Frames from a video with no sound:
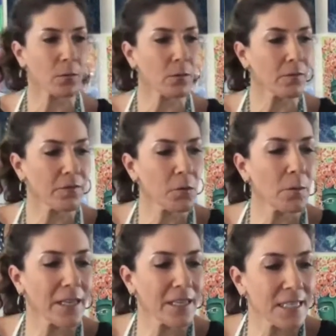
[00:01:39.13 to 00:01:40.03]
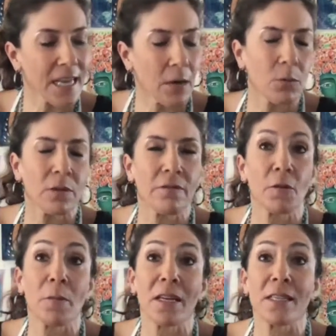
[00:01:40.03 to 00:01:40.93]
a few weeks now, well, a
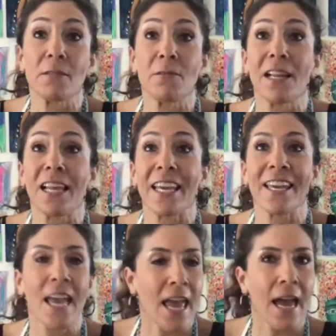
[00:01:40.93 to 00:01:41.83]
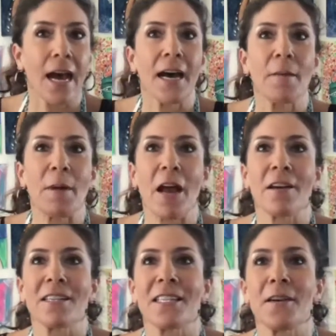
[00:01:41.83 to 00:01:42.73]
few months really. I
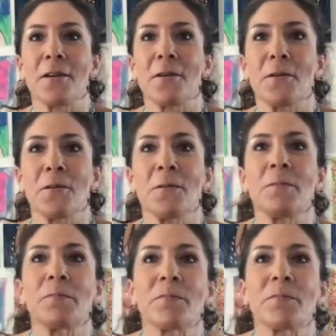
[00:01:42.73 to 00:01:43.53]
also